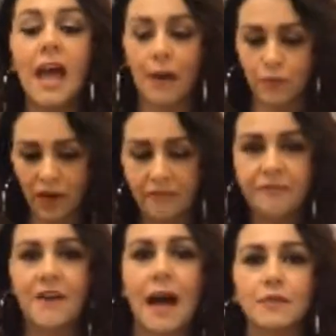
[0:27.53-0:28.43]
and we have
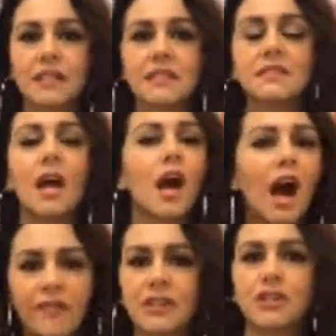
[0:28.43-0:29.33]
families
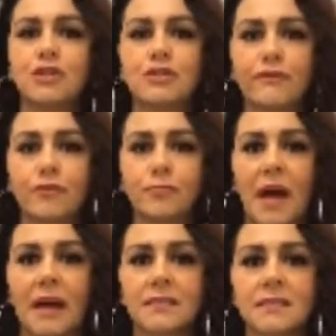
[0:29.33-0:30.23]
having to use food
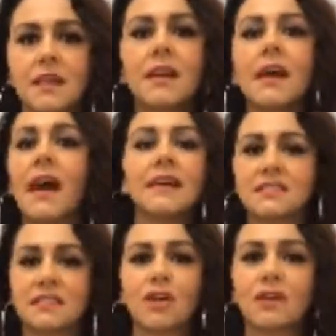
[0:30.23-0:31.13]
banks.
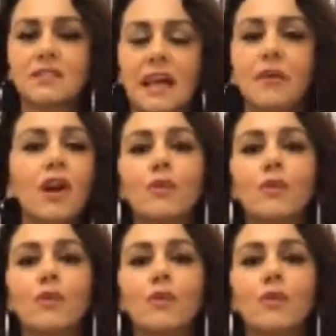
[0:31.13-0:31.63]
It's disgusting.